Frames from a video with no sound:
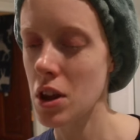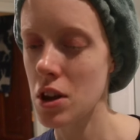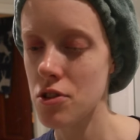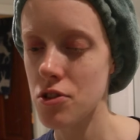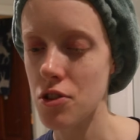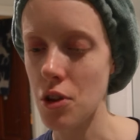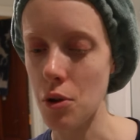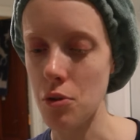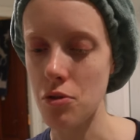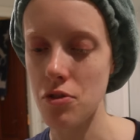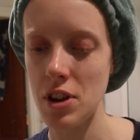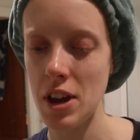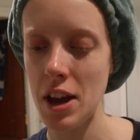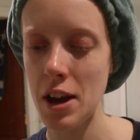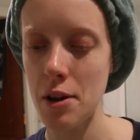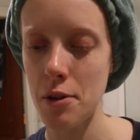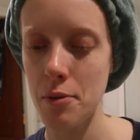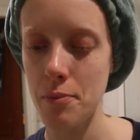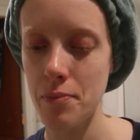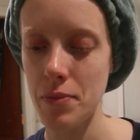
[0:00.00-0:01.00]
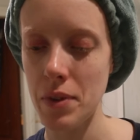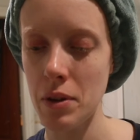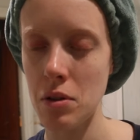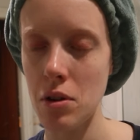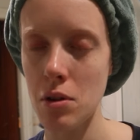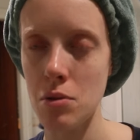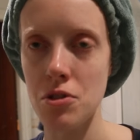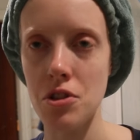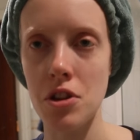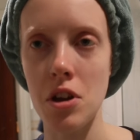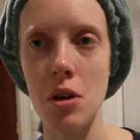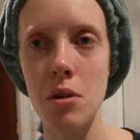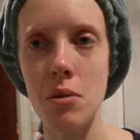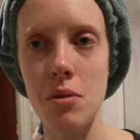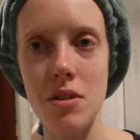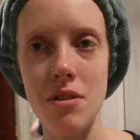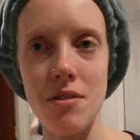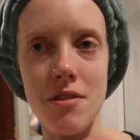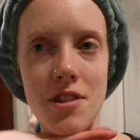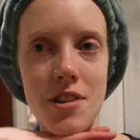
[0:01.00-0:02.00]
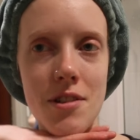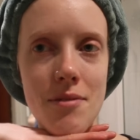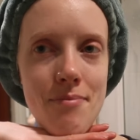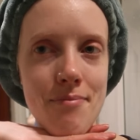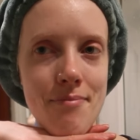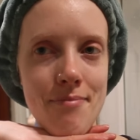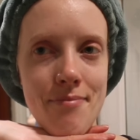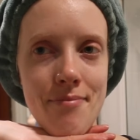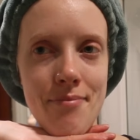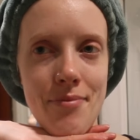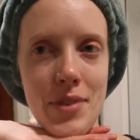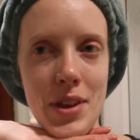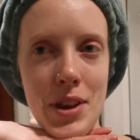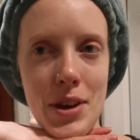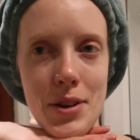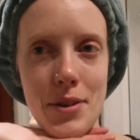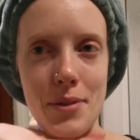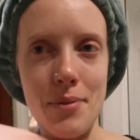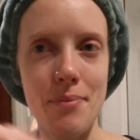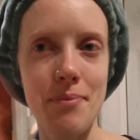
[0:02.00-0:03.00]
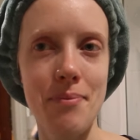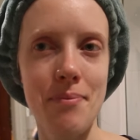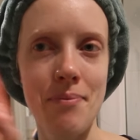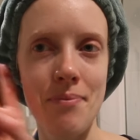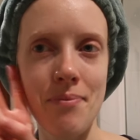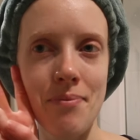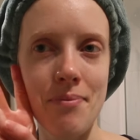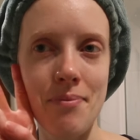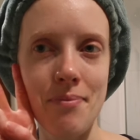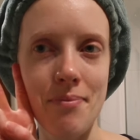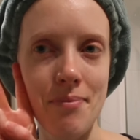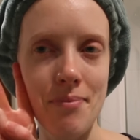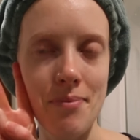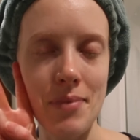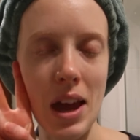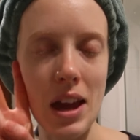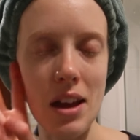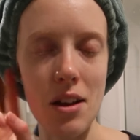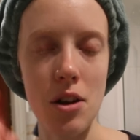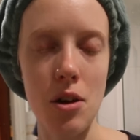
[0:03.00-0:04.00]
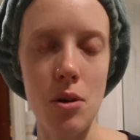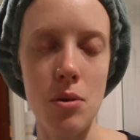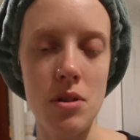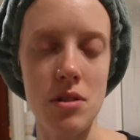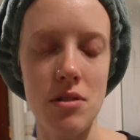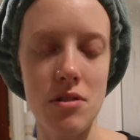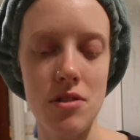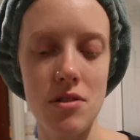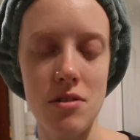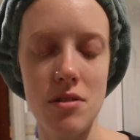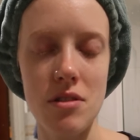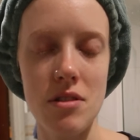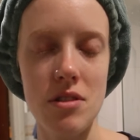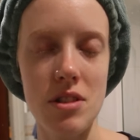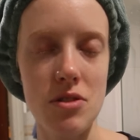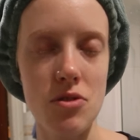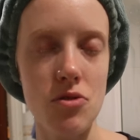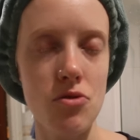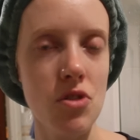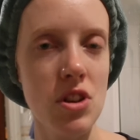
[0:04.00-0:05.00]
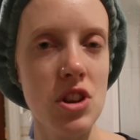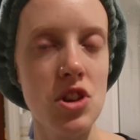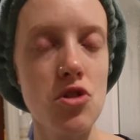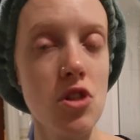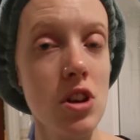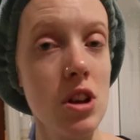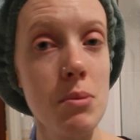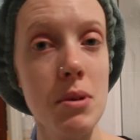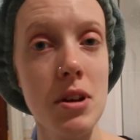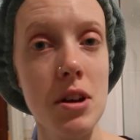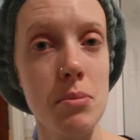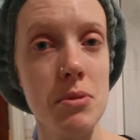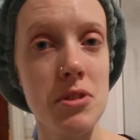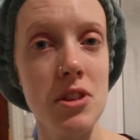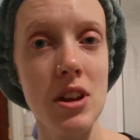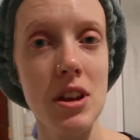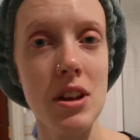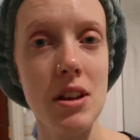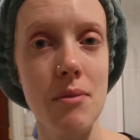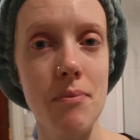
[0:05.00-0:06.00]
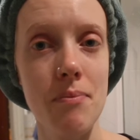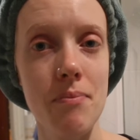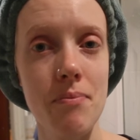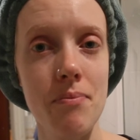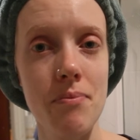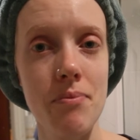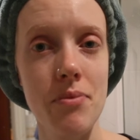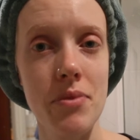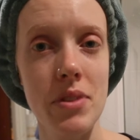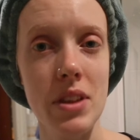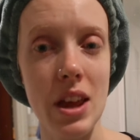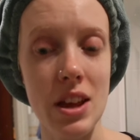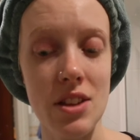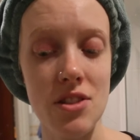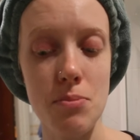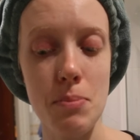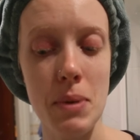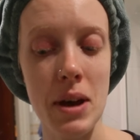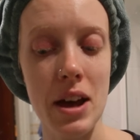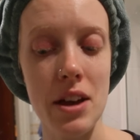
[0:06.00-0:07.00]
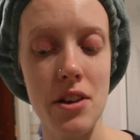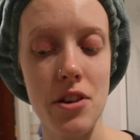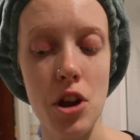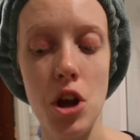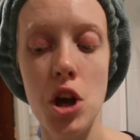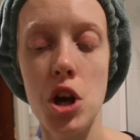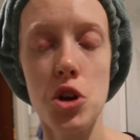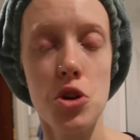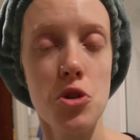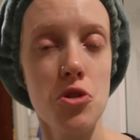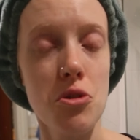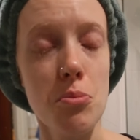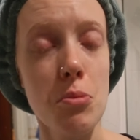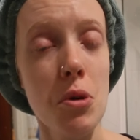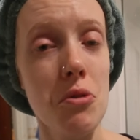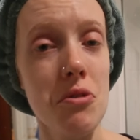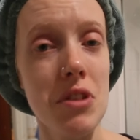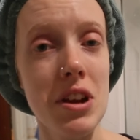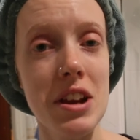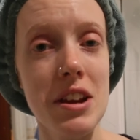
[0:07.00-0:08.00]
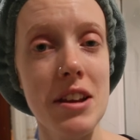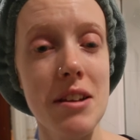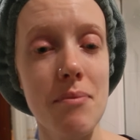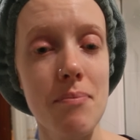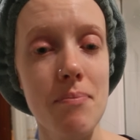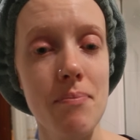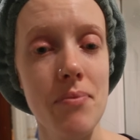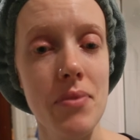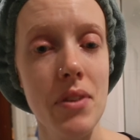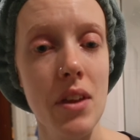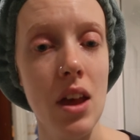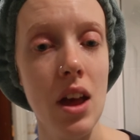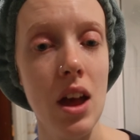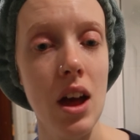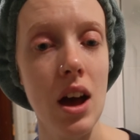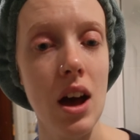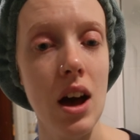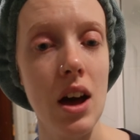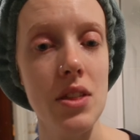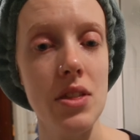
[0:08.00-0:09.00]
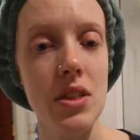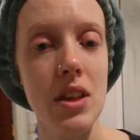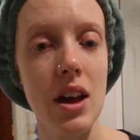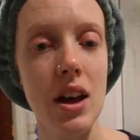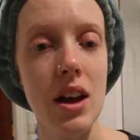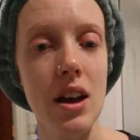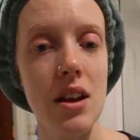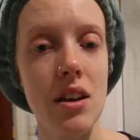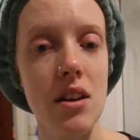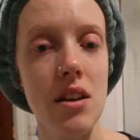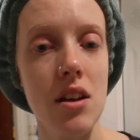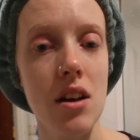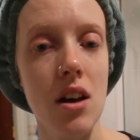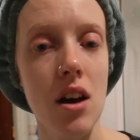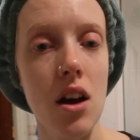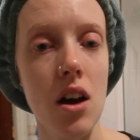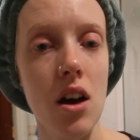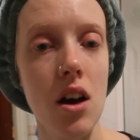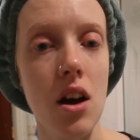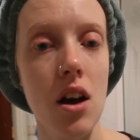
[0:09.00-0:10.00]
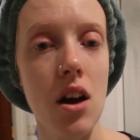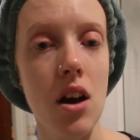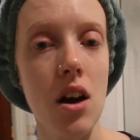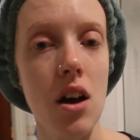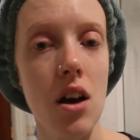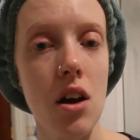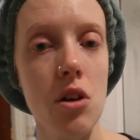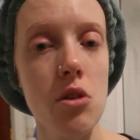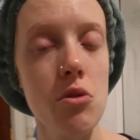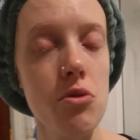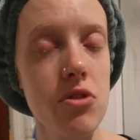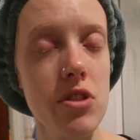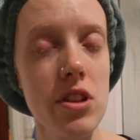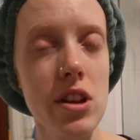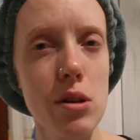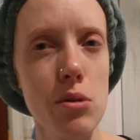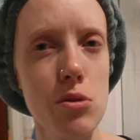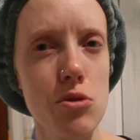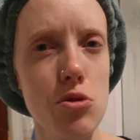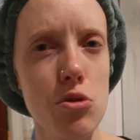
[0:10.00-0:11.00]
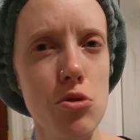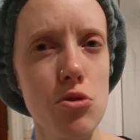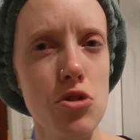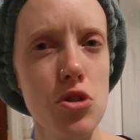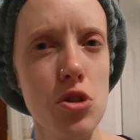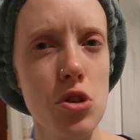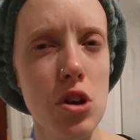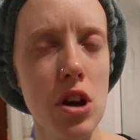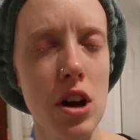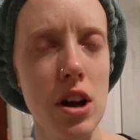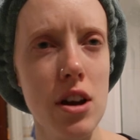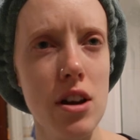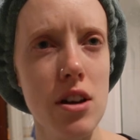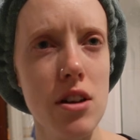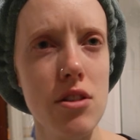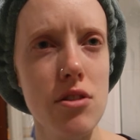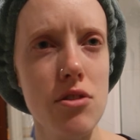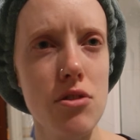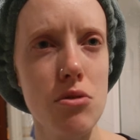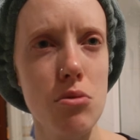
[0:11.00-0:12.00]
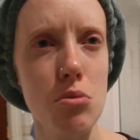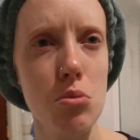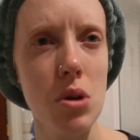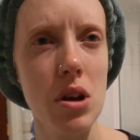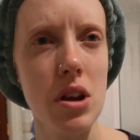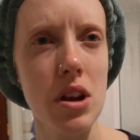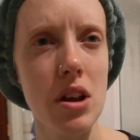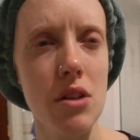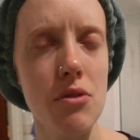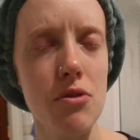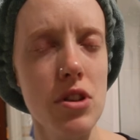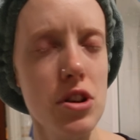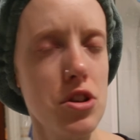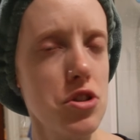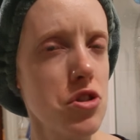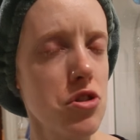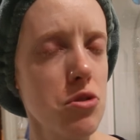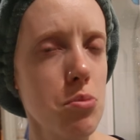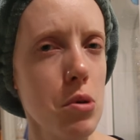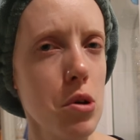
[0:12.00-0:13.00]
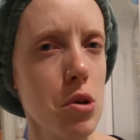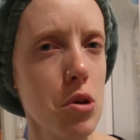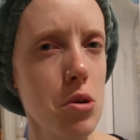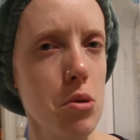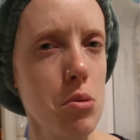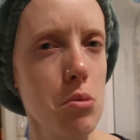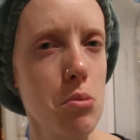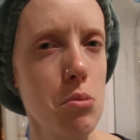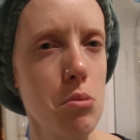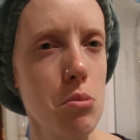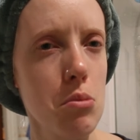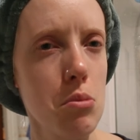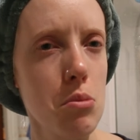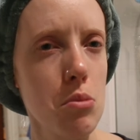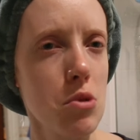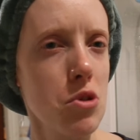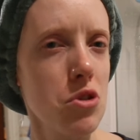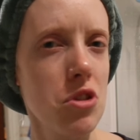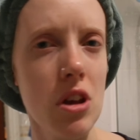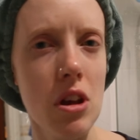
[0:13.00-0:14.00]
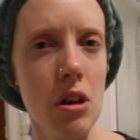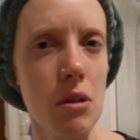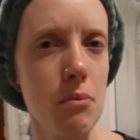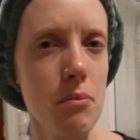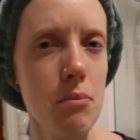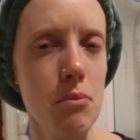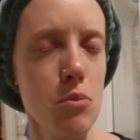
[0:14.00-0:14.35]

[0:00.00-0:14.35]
So for now, I'm going to go and, you know, go and finish drinking my cup of tea, get to bed, do some more reading, and then hopefully I'll talk to you guys when I finish this book. We'll see.